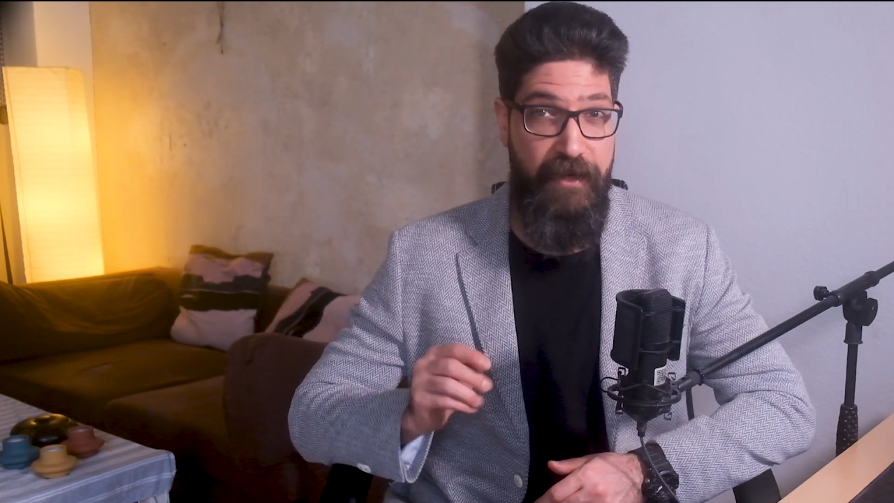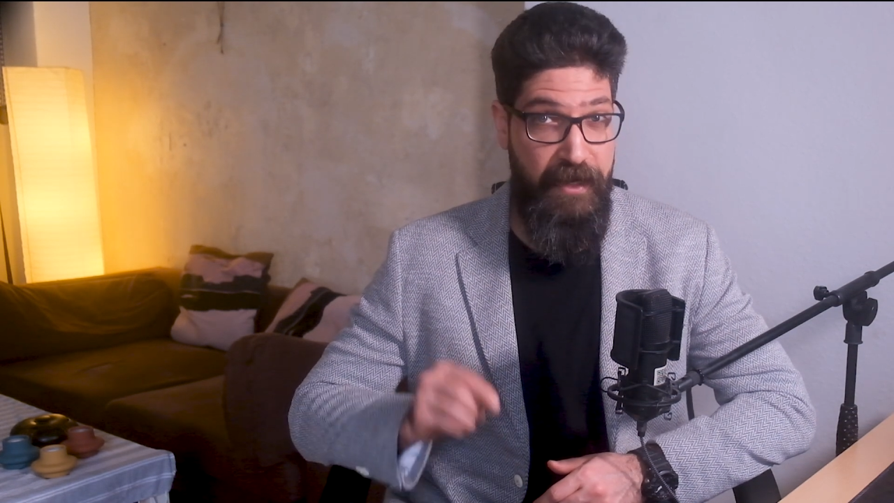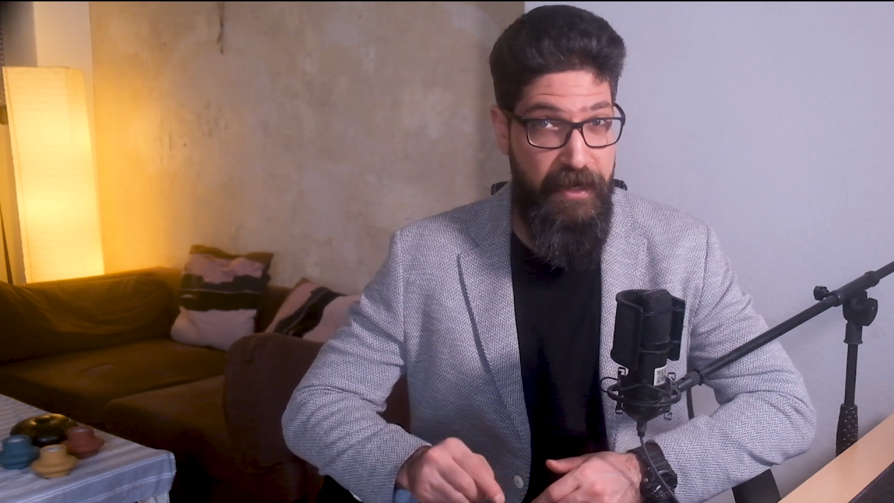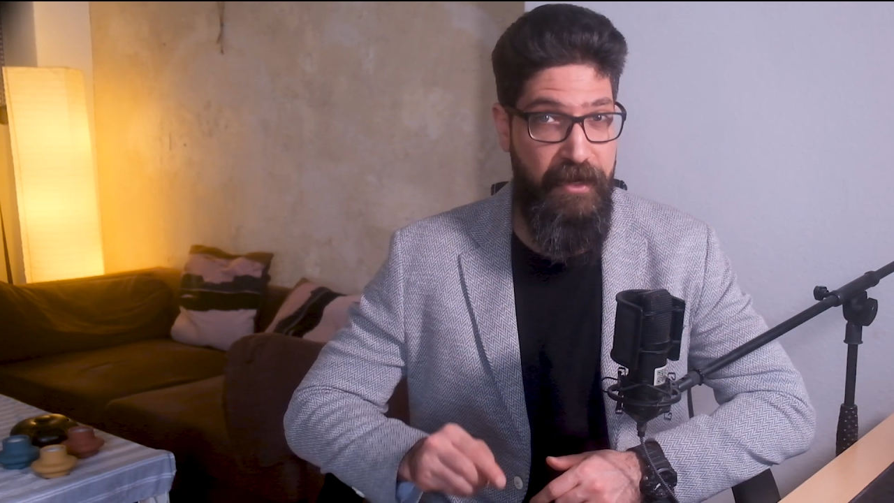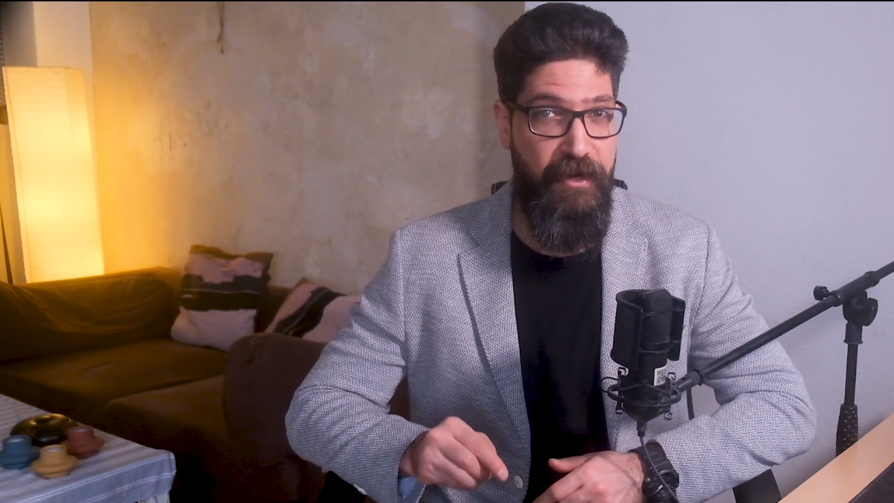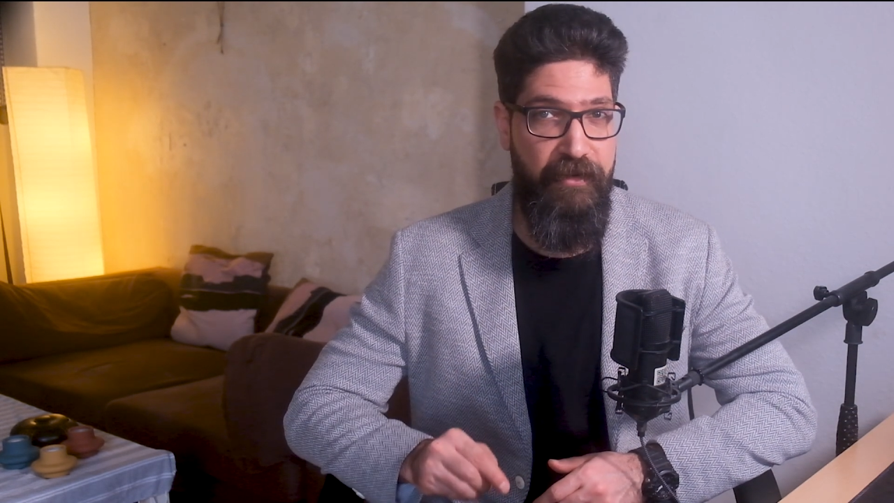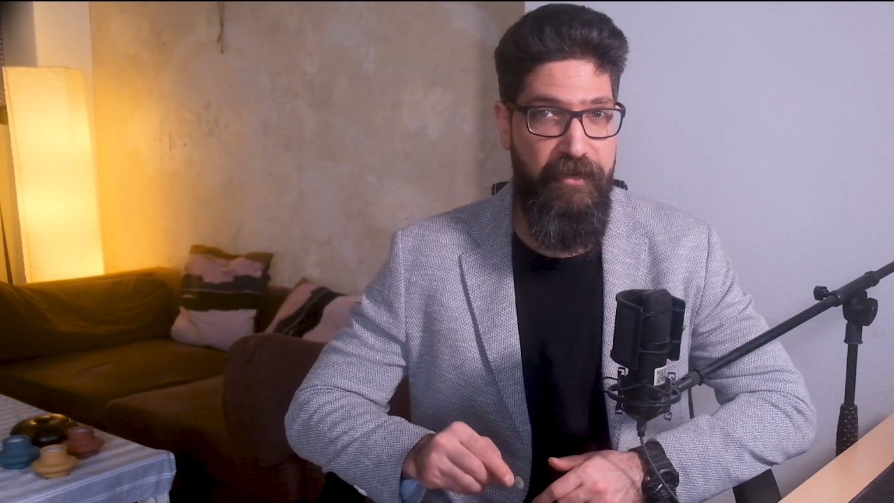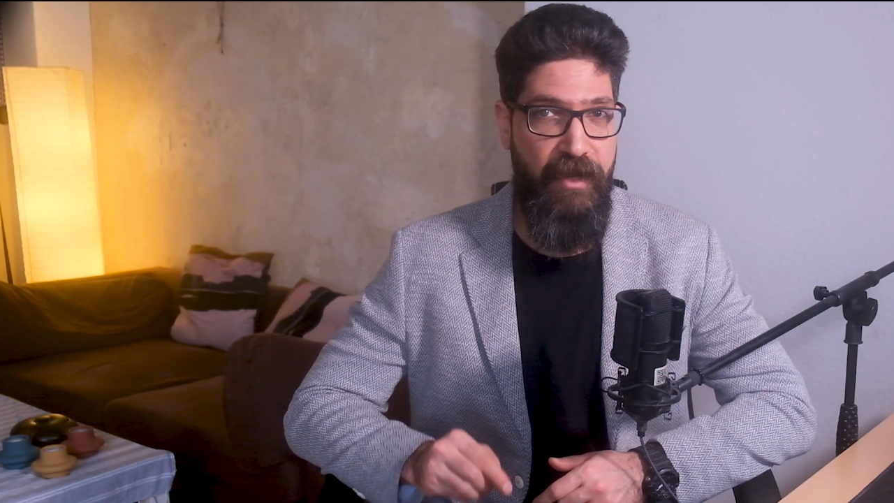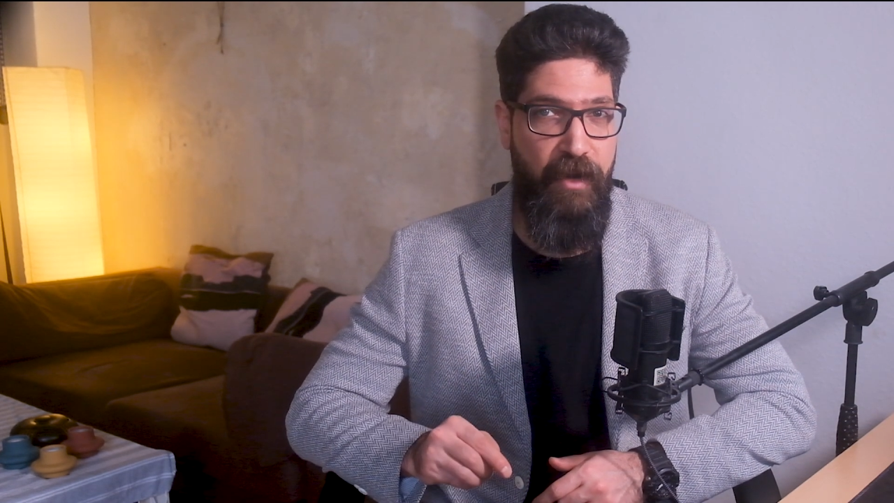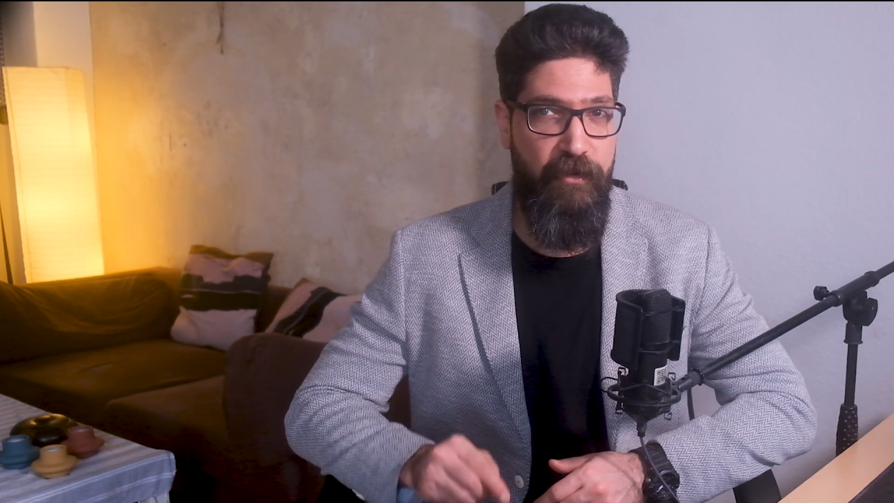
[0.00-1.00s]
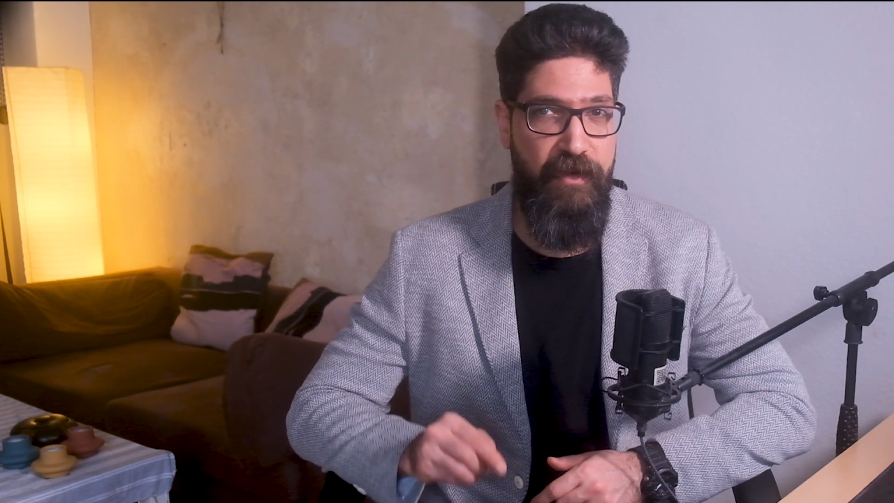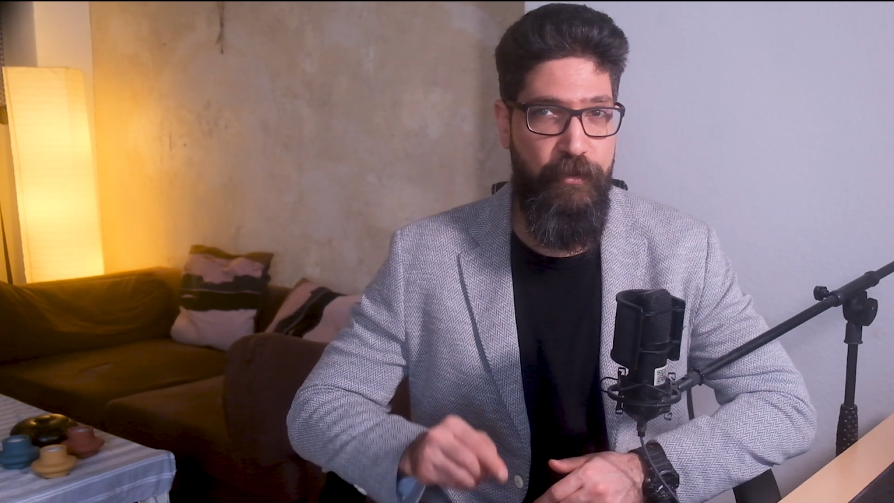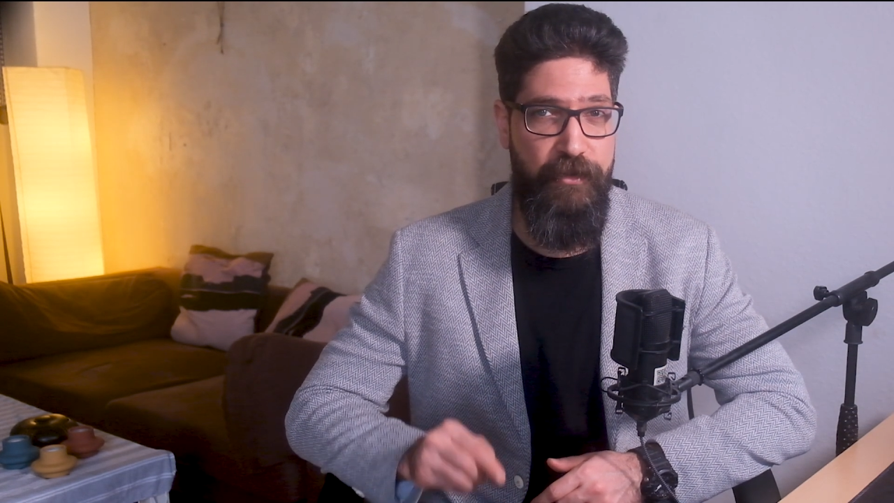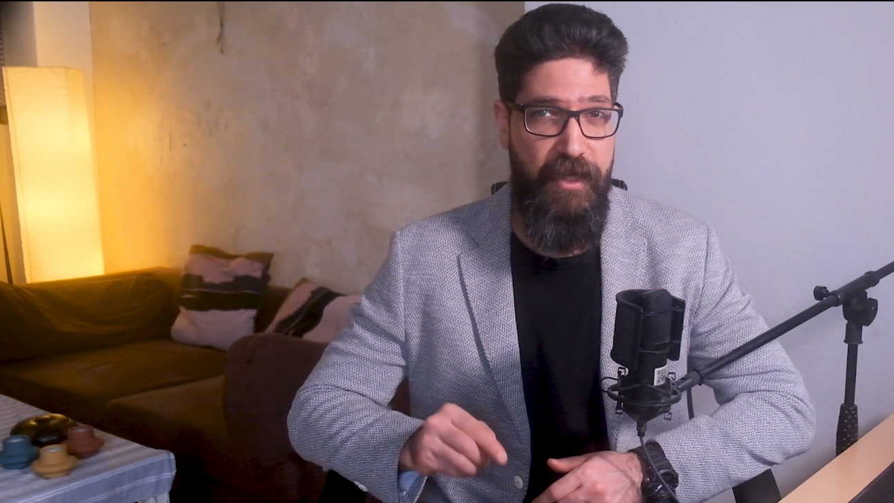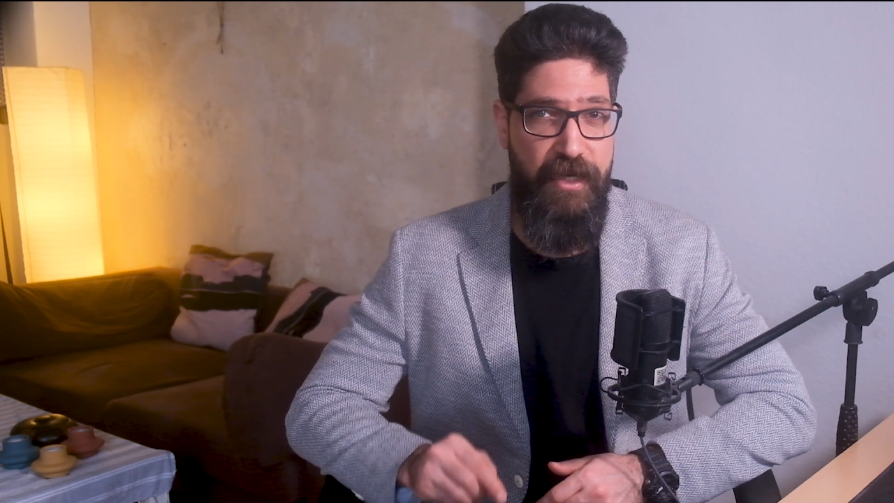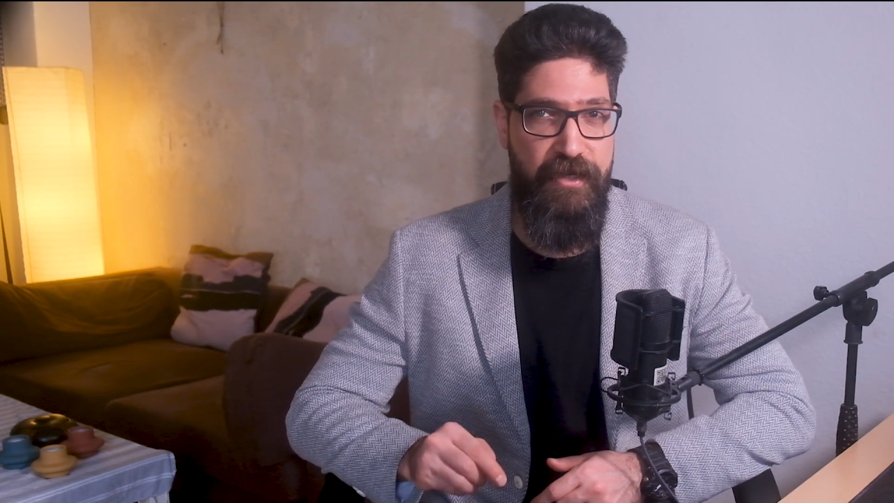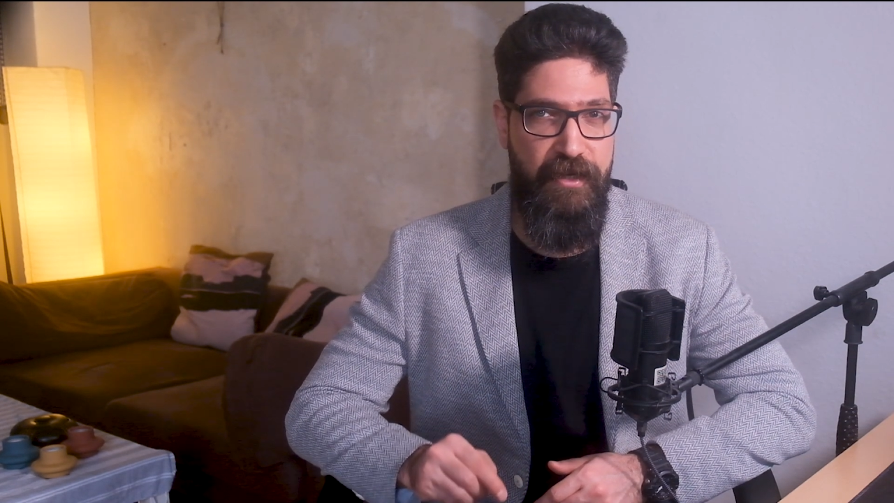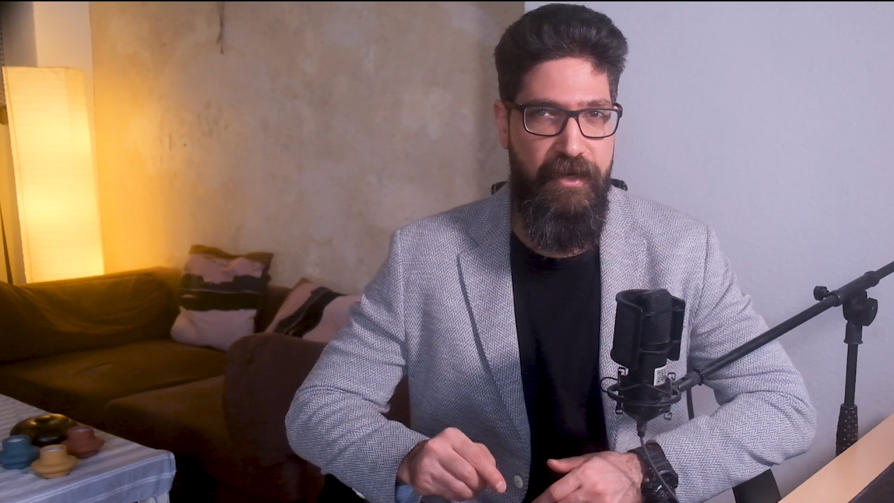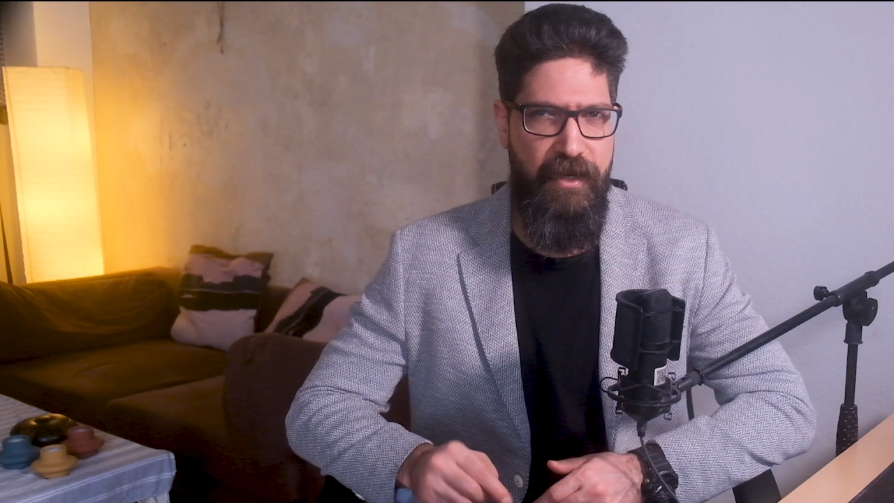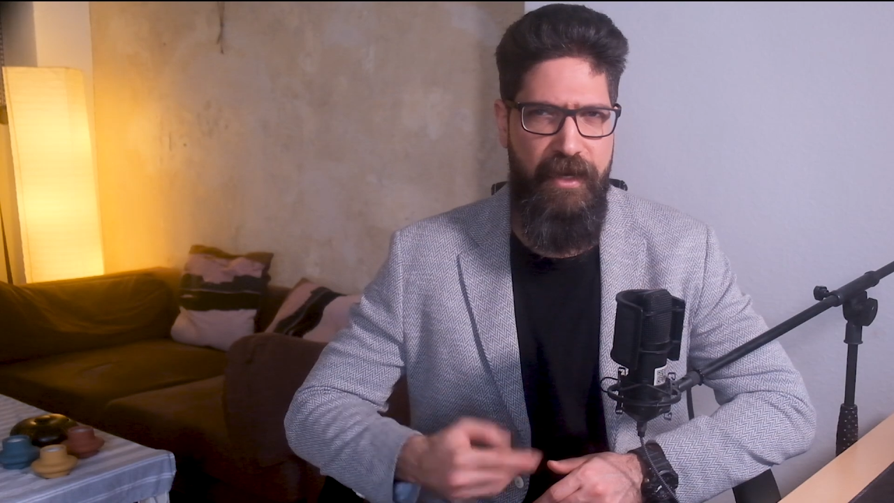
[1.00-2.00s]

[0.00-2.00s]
here is our reputation.